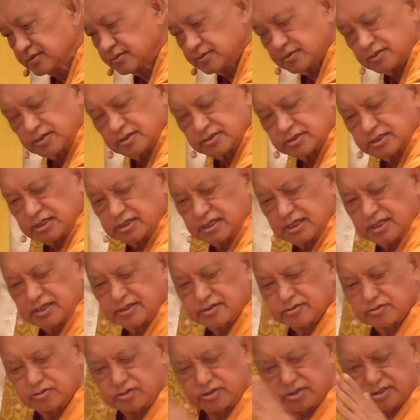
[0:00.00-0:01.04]

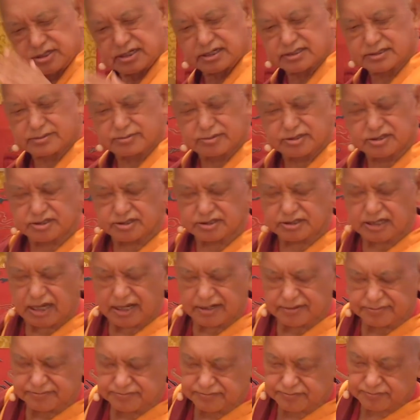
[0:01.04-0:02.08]
Also, all transmission
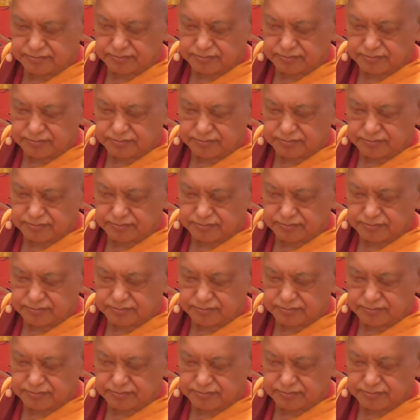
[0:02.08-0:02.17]
done.